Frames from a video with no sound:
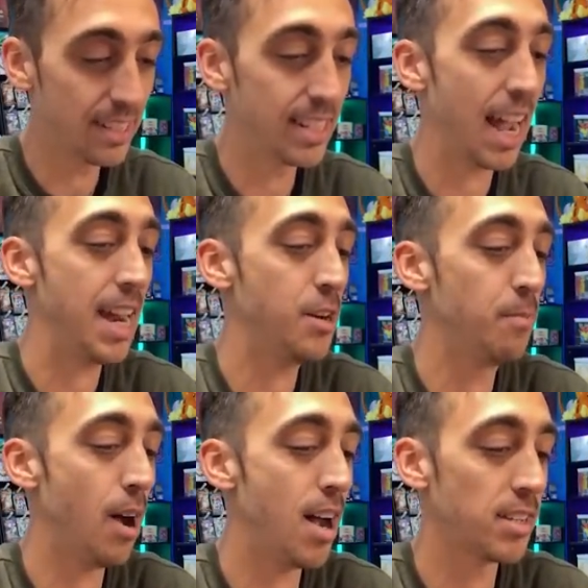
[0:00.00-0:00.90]
entire
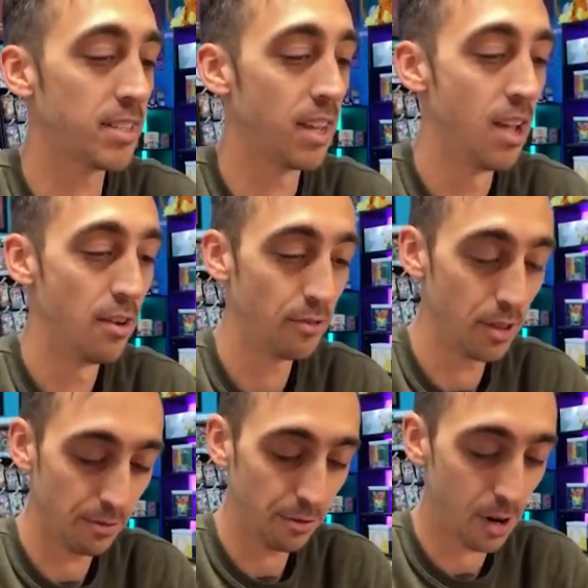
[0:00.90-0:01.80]
box for
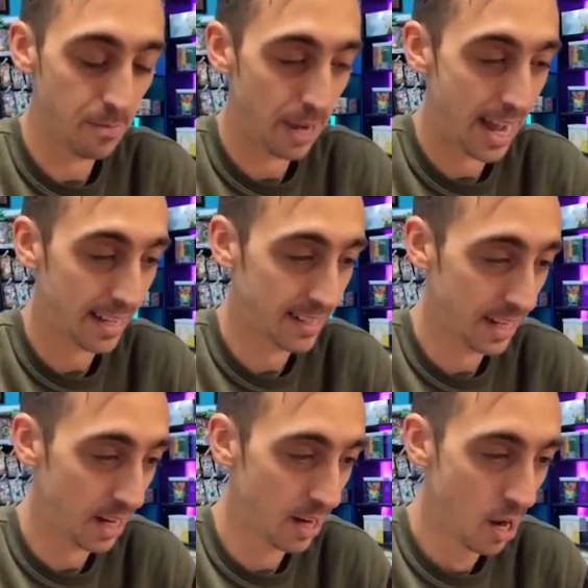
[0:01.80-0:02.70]
the front packs
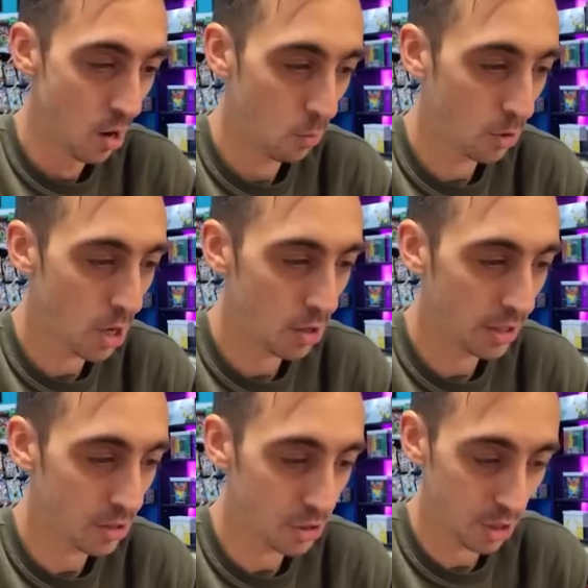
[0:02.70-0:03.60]
here. We'll go a
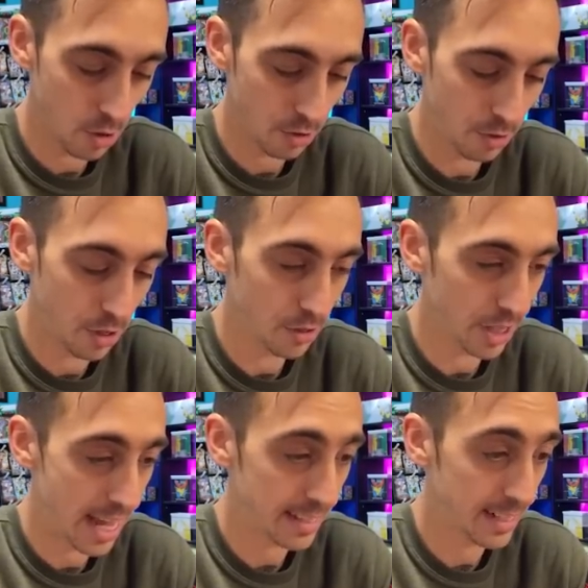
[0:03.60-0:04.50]
little slower through those
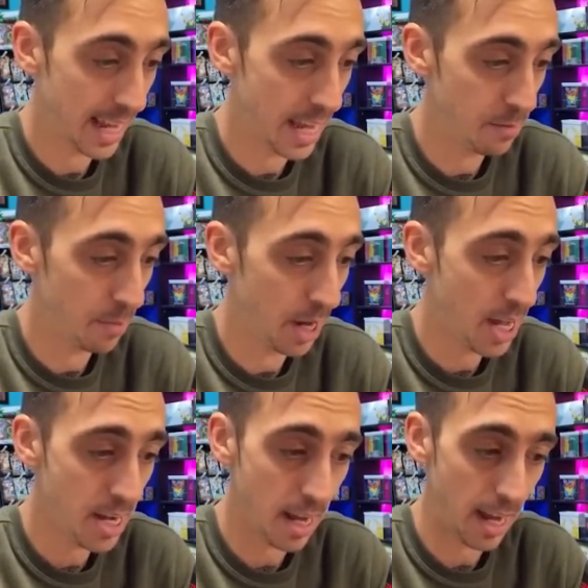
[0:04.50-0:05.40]
last 10.
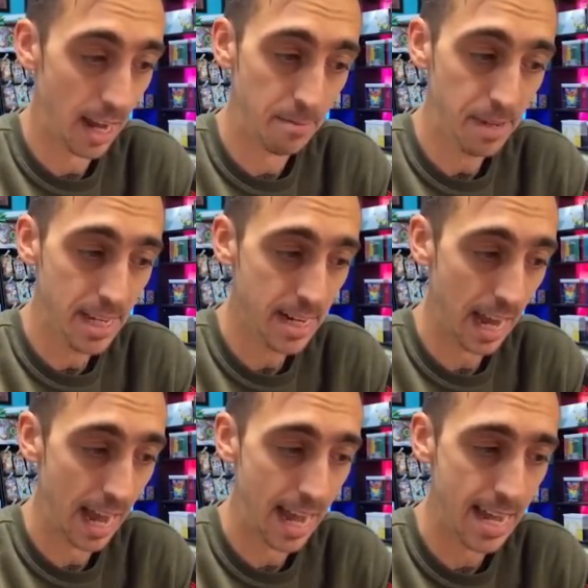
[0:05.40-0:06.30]
But I mean,
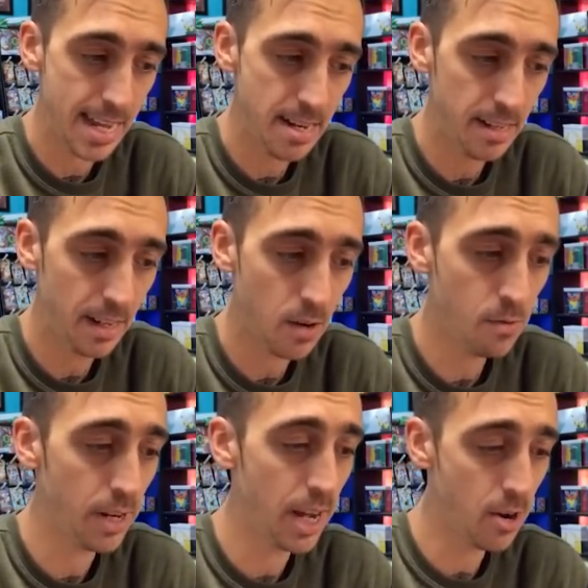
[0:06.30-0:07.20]
I
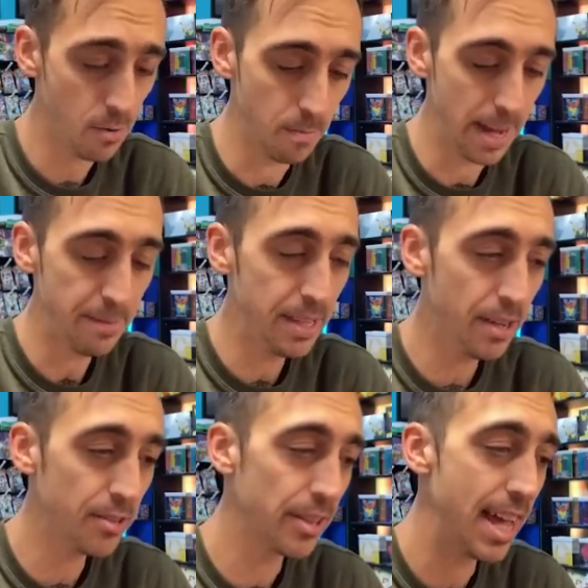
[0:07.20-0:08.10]
don't know. Maybe
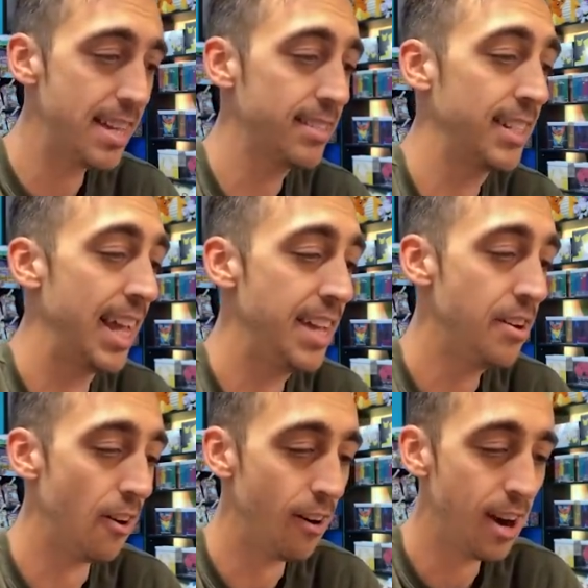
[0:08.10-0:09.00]
those last 10
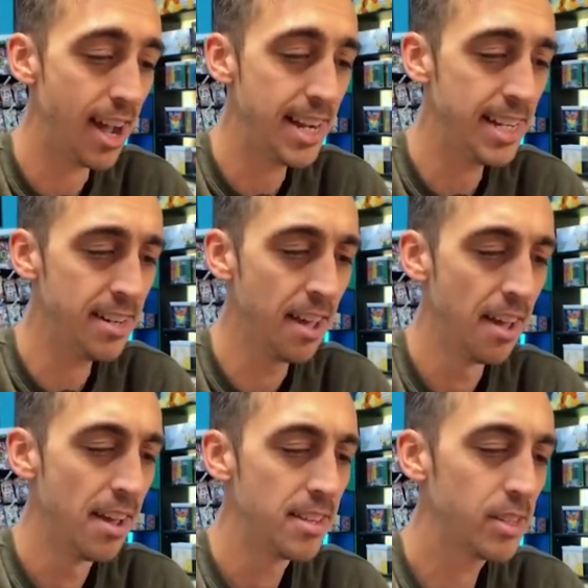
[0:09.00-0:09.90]
are hiding
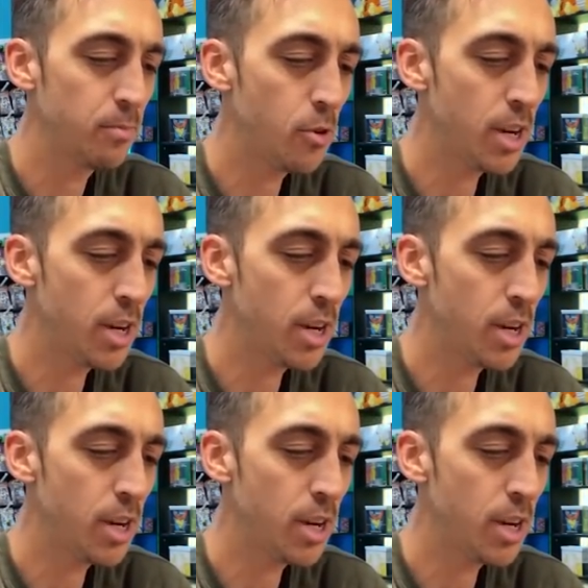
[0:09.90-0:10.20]
some more